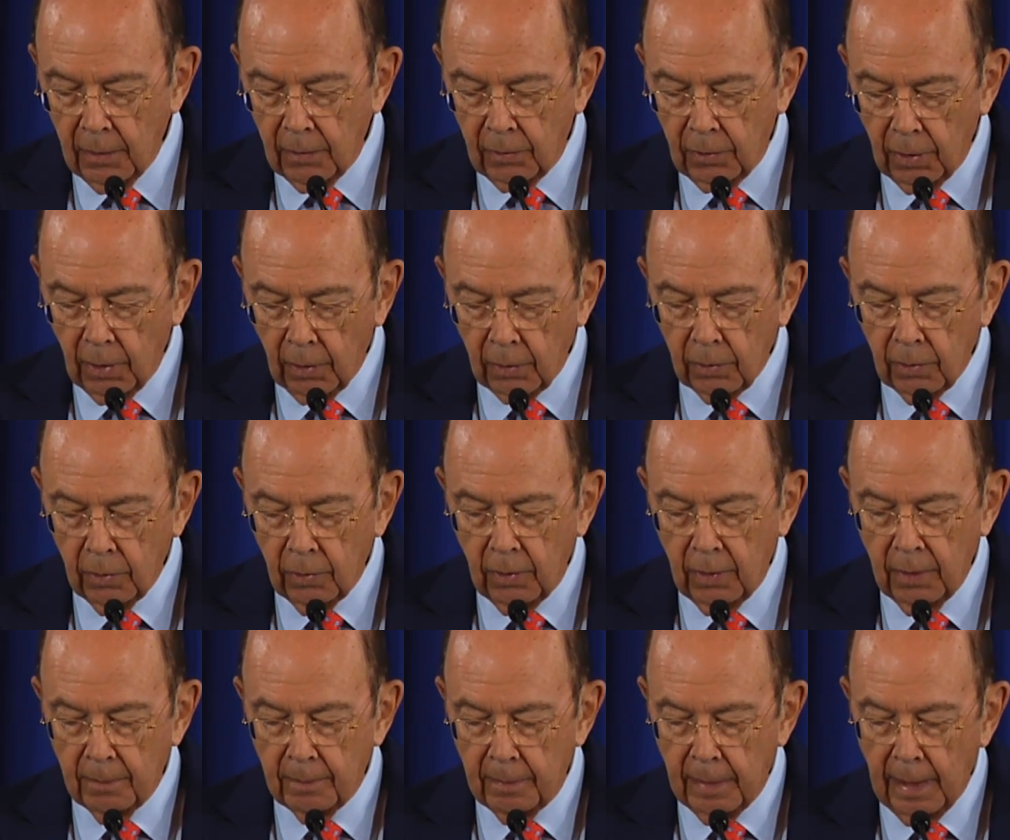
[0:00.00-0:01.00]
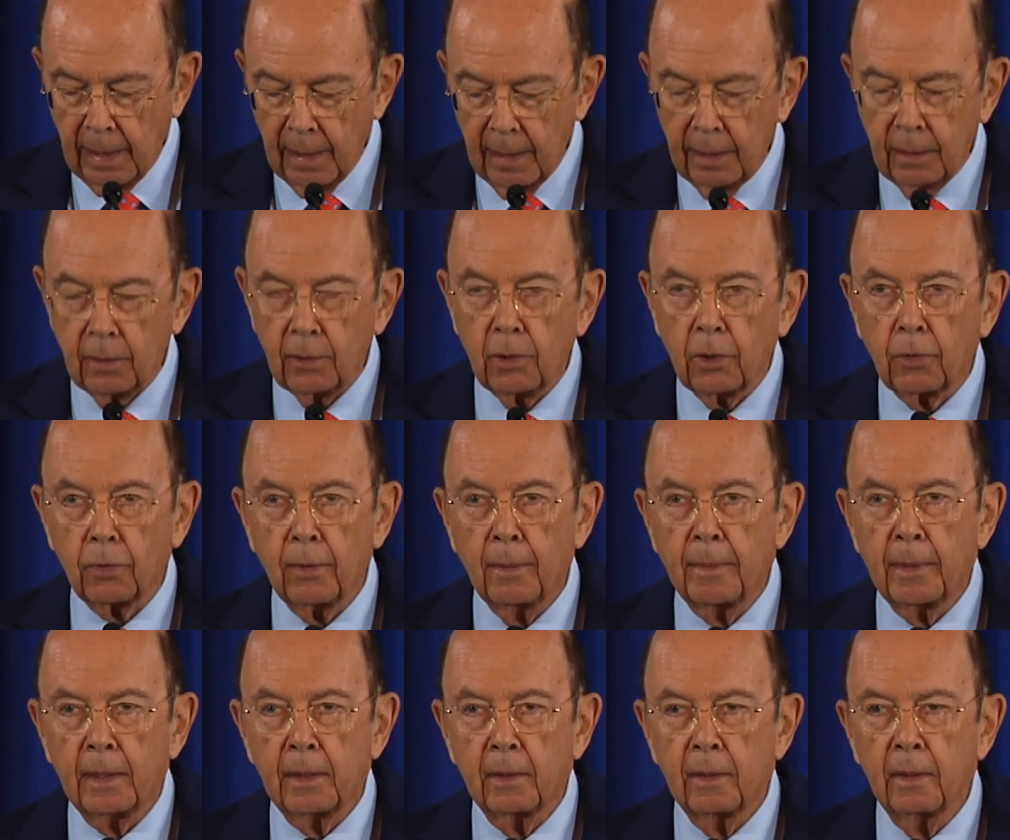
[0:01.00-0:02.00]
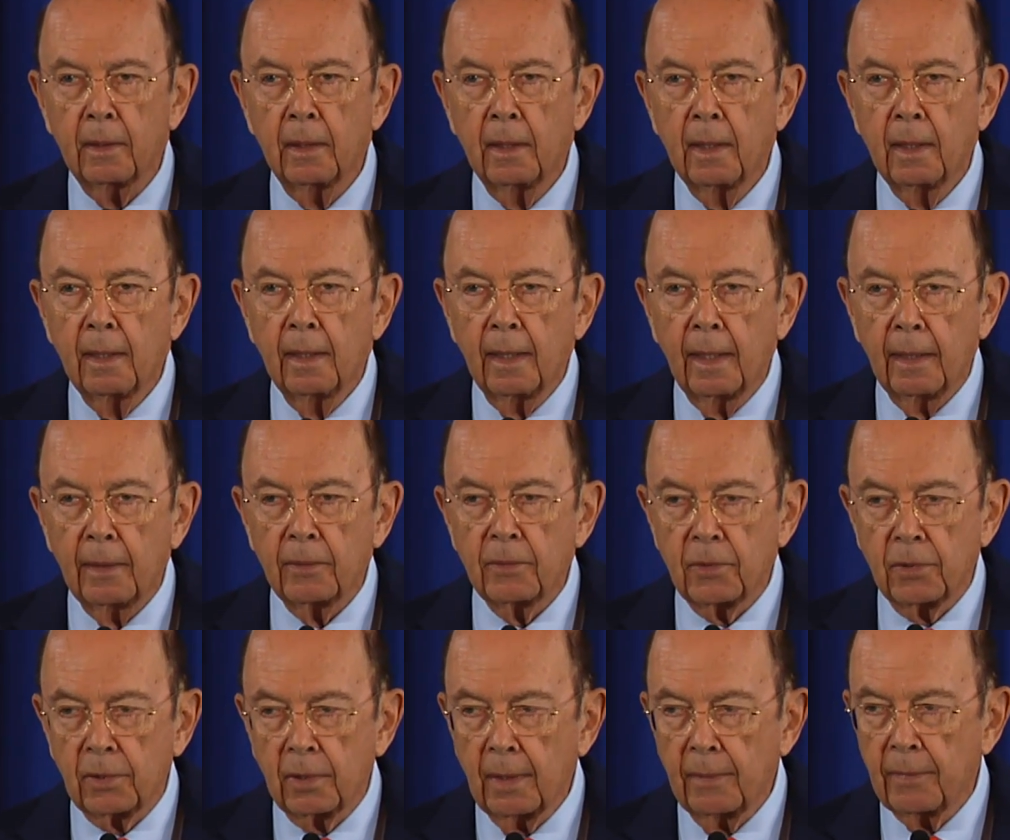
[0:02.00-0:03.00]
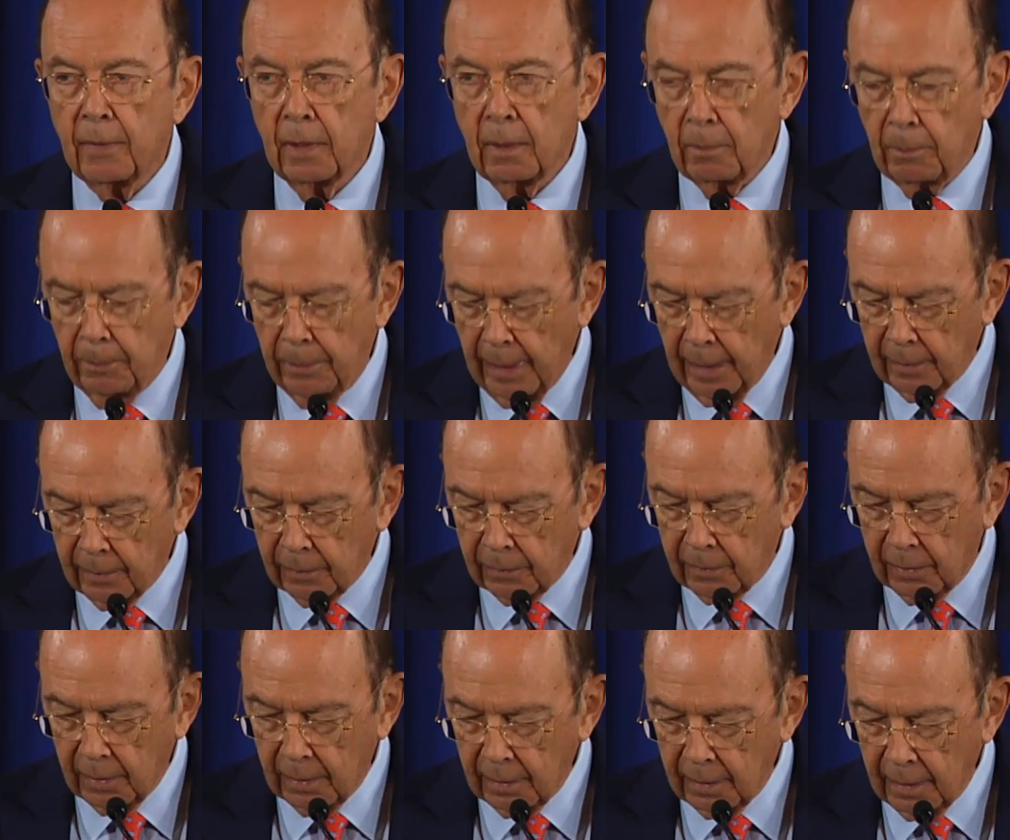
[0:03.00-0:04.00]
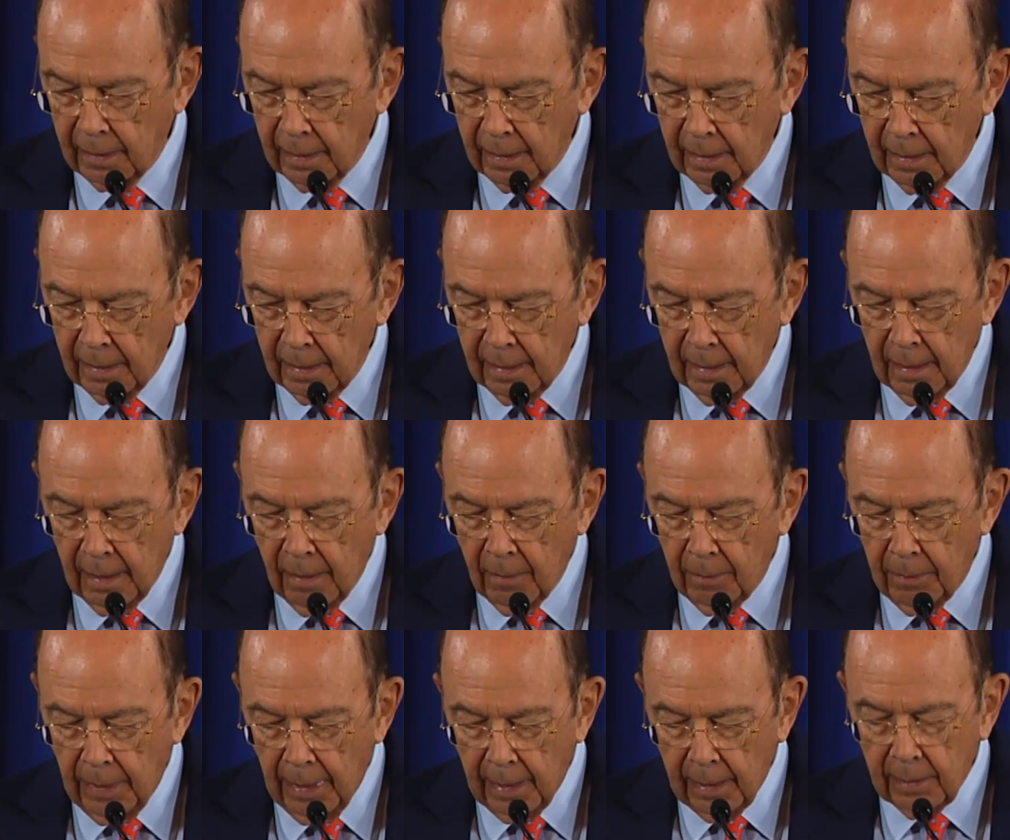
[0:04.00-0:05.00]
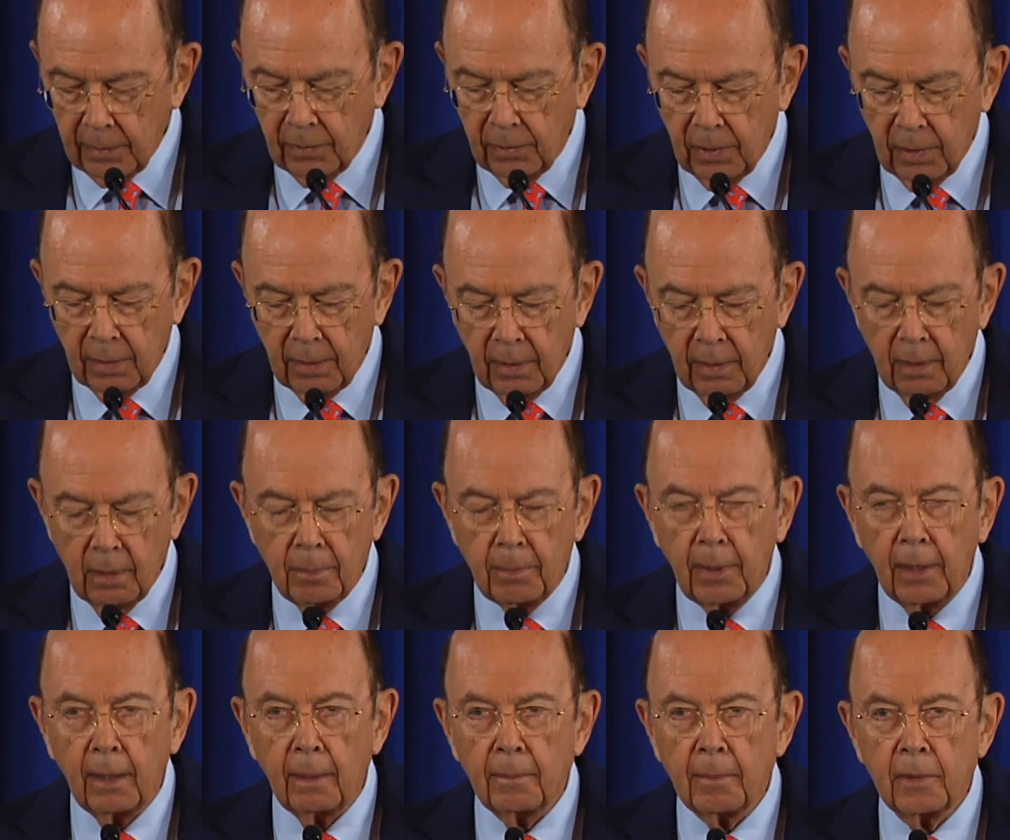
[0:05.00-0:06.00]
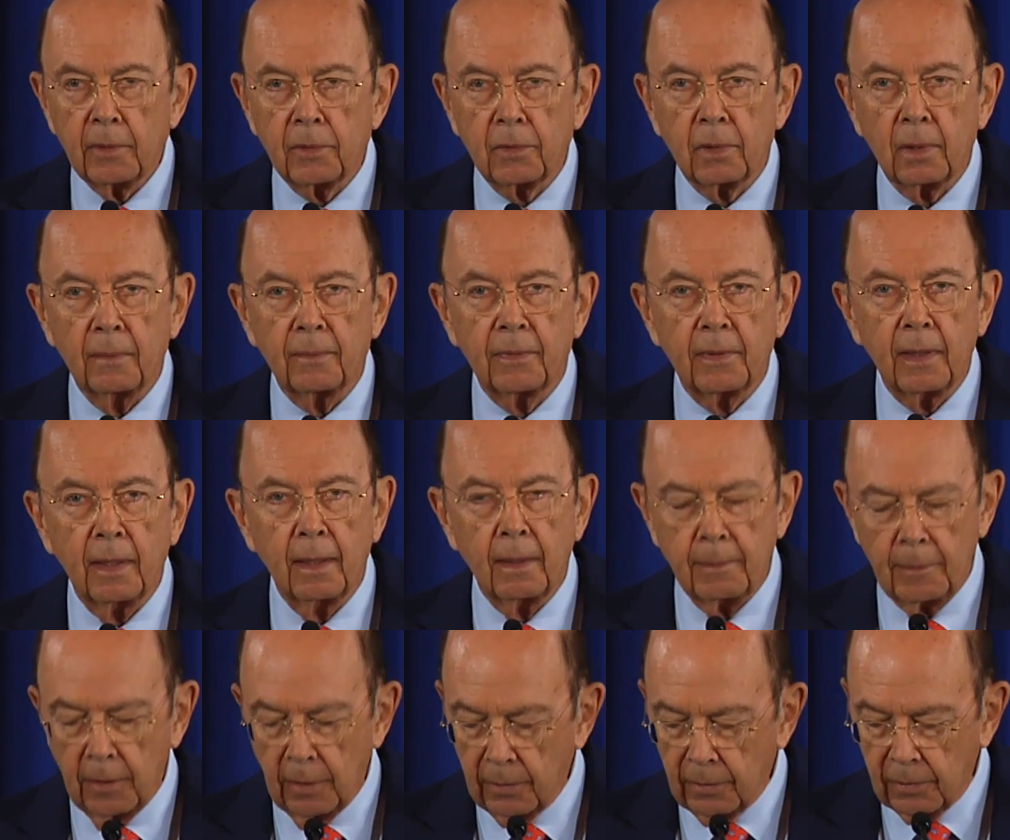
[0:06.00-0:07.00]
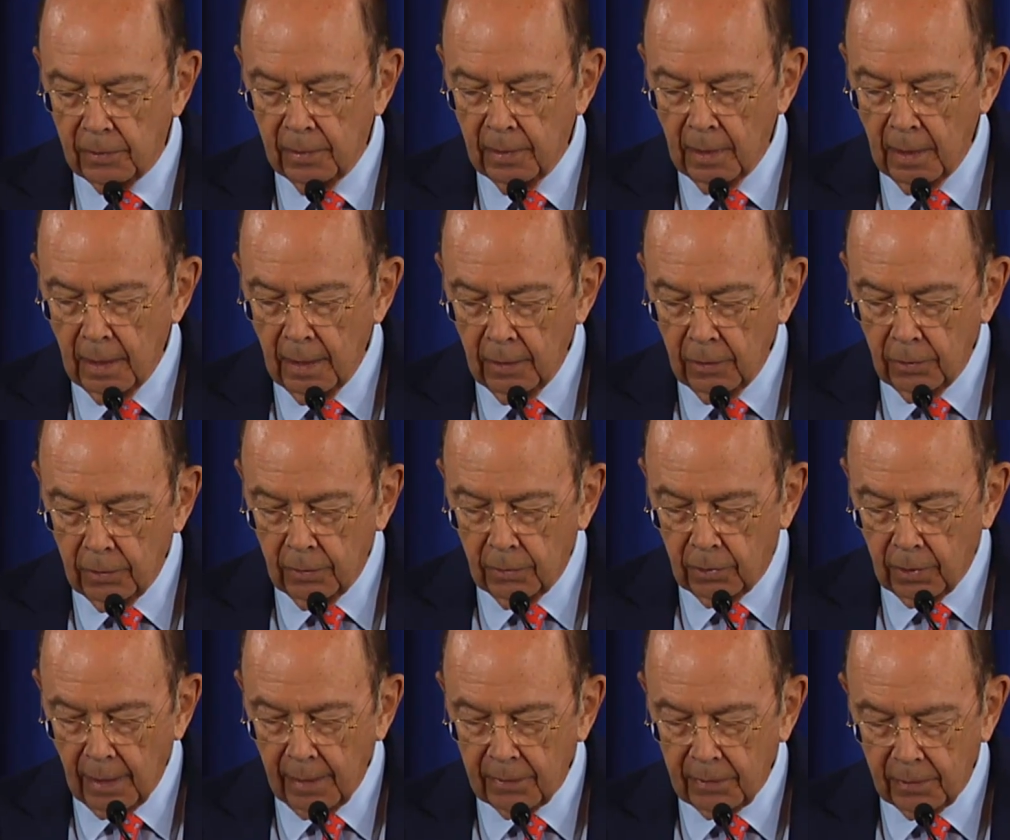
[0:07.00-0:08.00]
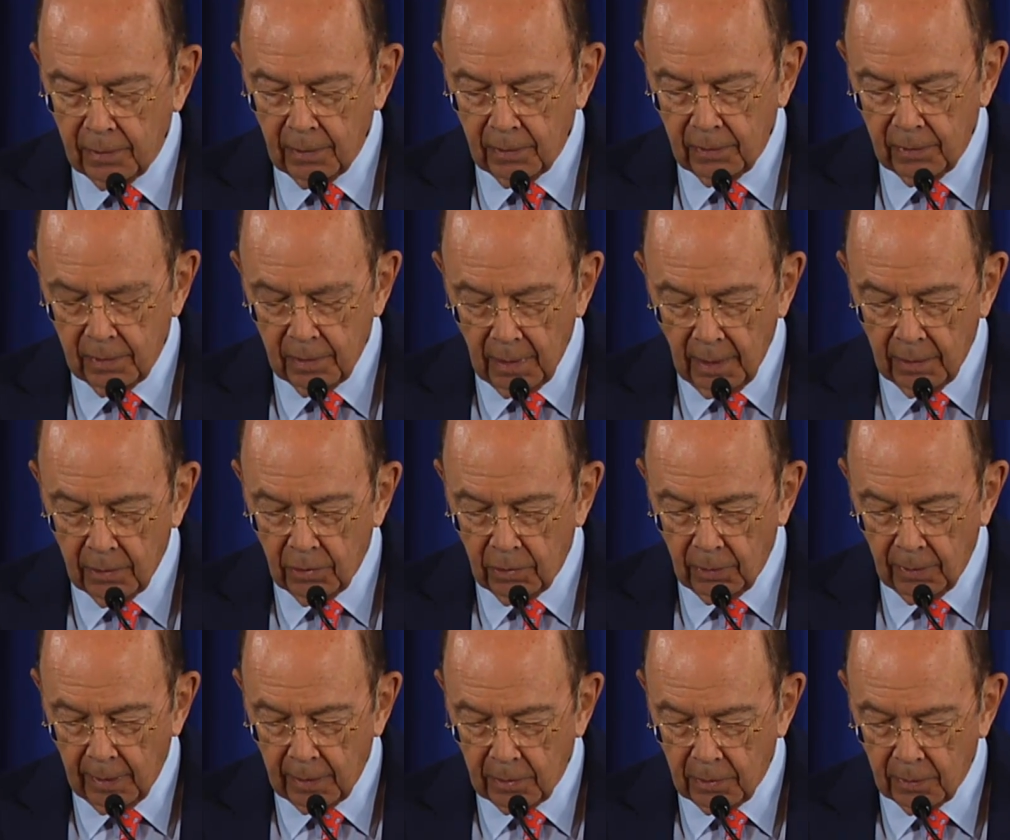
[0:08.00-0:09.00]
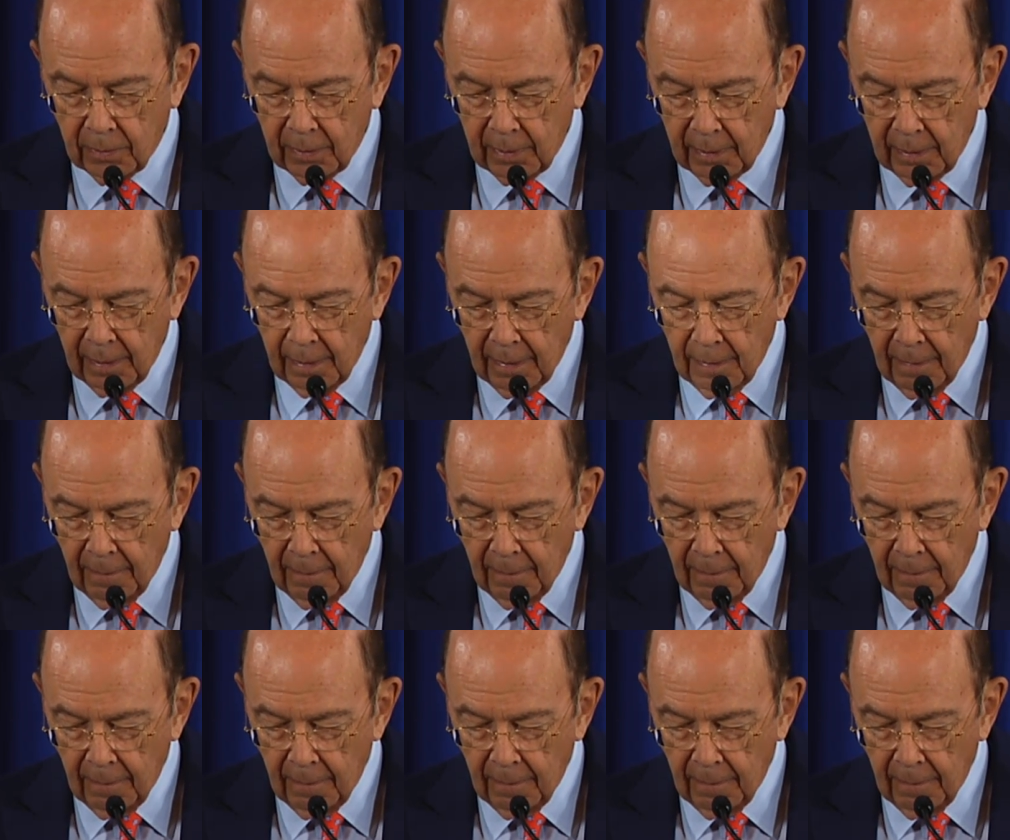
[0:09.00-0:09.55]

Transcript: total combined criminal and civil penalty paid to the Departments of Commerce, Justice, and Treasury.